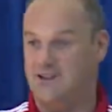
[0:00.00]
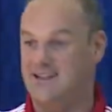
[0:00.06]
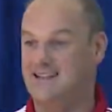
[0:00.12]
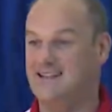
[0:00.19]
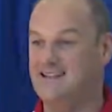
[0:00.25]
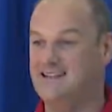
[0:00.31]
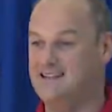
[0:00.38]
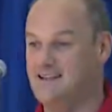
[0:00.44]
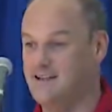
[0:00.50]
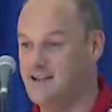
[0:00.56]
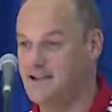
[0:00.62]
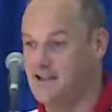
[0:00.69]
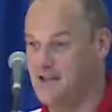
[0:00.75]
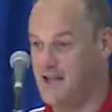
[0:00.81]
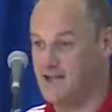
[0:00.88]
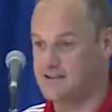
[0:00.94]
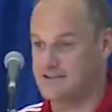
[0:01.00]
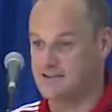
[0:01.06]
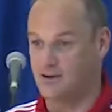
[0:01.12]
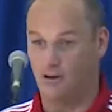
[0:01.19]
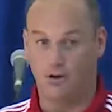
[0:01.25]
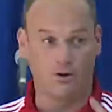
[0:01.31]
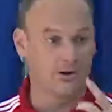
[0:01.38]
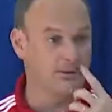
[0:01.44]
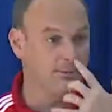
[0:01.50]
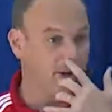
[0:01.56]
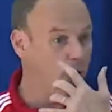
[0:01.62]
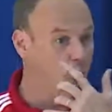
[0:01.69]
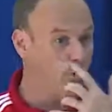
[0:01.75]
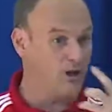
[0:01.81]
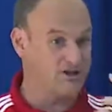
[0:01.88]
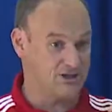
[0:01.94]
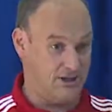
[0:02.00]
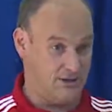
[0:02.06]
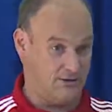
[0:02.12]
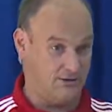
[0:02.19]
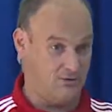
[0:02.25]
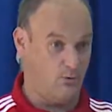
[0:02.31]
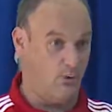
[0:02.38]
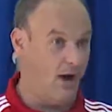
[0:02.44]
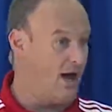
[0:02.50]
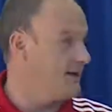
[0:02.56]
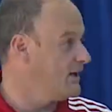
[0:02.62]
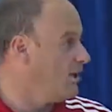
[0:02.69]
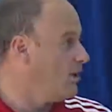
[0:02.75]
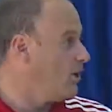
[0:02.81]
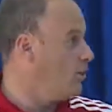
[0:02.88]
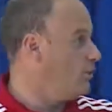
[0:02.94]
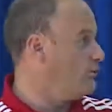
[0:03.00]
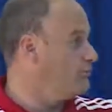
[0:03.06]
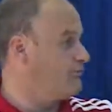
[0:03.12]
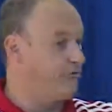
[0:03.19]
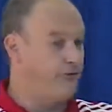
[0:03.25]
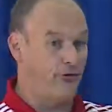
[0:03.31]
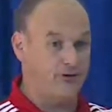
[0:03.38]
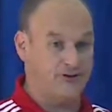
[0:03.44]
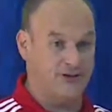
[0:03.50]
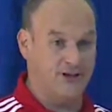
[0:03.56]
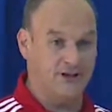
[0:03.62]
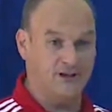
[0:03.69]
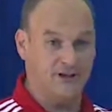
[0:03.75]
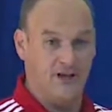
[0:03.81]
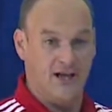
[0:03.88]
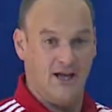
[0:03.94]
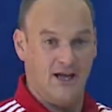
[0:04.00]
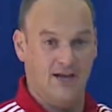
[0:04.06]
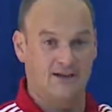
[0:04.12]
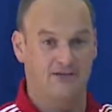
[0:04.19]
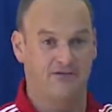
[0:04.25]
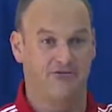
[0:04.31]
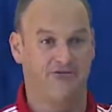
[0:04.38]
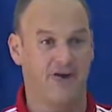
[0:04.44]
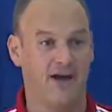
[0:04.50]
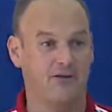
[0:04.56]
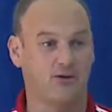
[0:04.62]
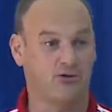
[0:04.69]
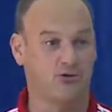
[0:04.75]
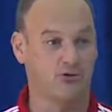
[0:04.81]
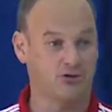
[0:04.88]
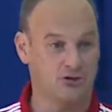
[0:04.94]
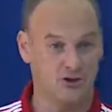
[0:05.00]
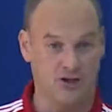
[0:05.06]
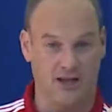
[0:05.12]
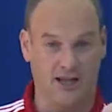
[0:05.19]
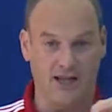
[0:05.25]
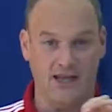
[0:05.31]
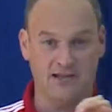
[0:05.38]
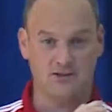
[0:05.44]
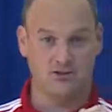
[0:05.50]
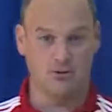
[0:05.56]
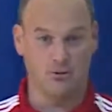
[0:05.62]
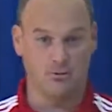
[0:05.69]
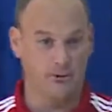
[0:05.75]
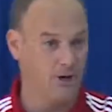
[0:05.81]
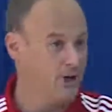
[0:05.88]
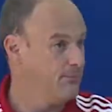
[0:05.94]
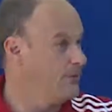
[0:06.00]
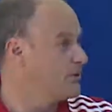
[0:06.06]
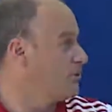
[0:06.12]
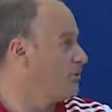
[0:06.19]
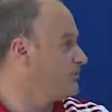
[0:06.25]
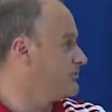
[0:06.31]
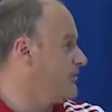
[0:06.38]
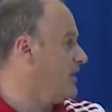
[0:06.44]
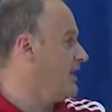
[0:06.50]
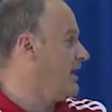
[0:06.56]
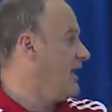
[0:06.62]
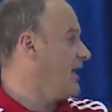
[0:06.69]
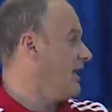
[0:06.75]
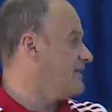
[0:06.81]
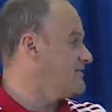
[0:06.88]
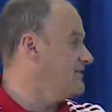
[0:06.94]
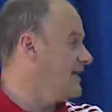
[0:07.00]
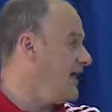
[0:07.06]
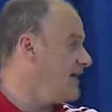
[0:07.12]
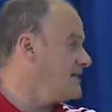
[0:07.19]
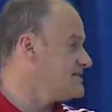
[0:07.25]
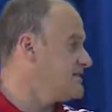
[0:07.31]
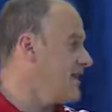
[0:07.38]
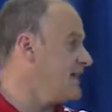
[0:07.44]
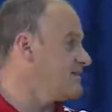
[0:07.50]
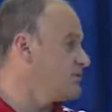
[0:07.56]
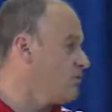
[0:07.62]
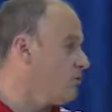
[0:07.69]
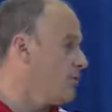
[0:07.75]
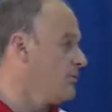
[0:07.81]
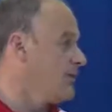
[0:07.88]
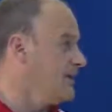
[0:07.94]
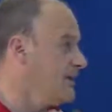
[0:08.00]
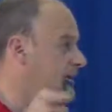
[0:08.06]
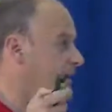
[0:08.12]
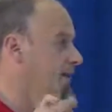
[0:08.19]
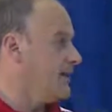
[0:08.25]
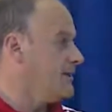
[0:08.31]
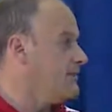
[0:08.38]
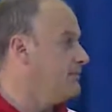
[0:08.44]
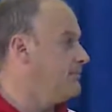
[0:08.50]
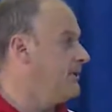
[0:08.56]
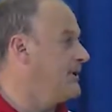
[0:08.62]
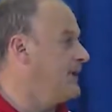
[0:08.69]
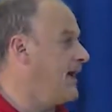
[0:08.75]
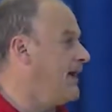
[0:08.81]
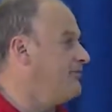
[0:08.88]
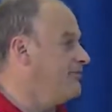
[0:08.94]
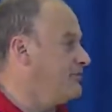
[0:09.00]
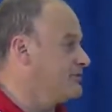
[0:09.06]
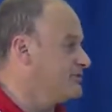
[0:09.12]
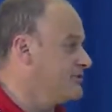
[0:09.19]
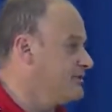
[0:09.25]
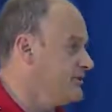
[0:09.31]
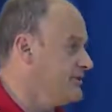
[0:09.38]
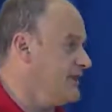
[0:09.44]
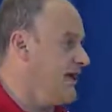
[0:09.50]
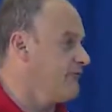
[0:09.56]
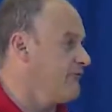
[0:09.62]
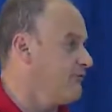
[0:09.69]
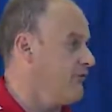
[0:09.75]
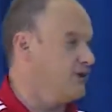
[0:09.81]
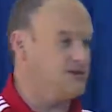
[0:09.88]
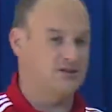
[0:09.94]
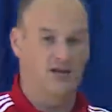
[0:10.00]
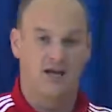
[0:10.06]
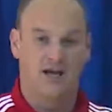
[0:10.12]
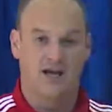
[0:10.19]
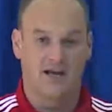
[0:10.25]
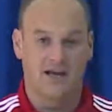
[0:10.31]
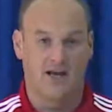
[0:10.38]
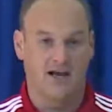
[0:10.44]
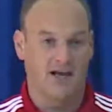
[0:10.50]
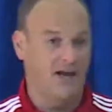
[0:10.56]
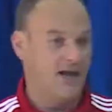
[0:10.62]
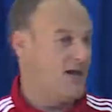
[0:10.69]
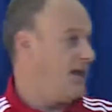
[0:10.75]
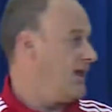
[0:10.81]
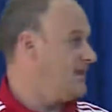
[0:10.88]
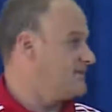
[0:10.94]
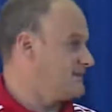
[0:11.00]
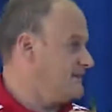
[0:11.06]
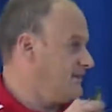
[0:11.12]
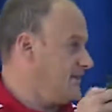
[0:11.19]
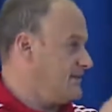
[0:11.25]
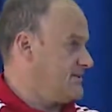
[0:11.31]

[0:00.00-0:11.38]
easily? Yes, only by watching. Why? Under 14 is a very crucial age group, because it's the age that normally the peak high velocity, the average, yeah, it's